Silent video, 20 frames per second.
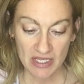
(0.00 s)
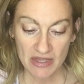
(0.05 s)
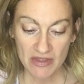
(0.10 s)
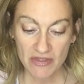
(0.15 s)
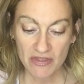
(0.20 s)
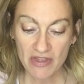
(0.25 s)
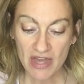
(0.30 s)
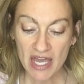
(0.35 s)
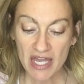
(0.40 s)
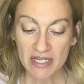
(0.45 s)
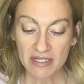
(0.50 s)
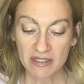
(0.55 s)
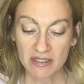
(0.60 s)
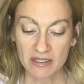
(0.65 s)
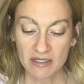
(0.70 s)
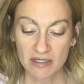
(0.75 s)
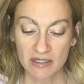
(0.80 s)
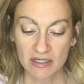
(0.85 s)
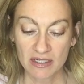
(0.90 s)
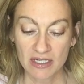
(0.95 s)
Then
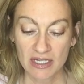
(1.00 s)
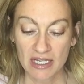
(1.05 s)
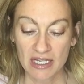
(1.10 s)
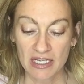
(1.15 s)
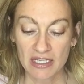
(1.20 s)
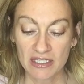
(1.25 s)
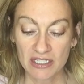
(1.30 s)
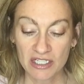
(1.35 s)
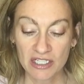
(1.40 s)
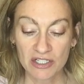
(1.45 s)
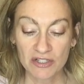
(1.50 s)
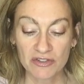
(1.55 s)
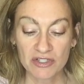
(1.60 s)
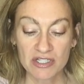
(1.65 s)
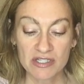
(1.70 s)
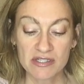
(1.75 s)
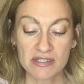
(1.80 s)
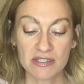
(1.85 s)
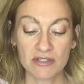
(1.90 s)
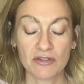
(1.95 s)
an eerie
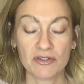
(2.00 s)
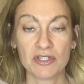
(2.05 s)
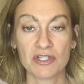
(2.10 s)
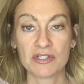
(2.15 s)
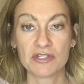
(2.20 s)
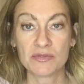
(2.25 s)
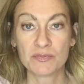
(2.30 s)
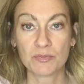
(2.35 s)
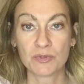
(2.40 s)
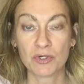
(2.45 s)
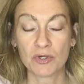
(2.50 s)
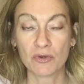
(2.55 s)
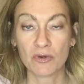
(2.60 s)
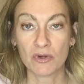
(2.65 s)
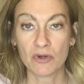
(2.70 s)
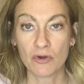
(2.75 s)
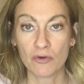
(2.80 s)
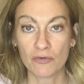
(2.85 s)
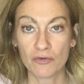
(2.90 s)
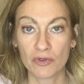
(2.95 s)
stillness broke
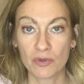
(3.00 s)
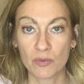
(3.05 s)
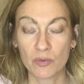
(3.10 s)
over the